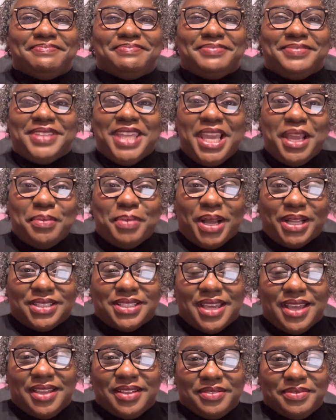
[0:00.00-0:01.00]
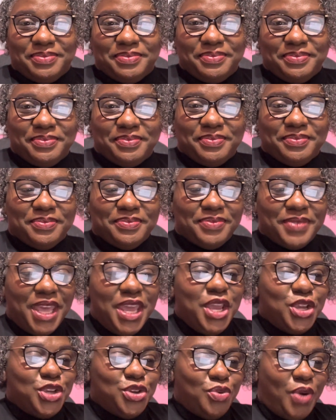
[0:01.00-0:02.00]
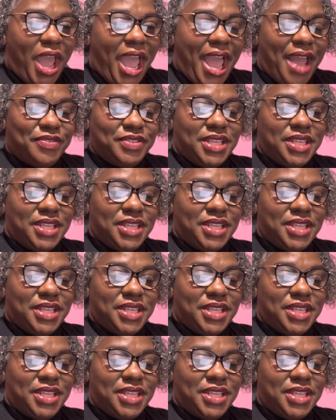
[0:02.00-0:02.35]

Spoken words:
Think about that. You have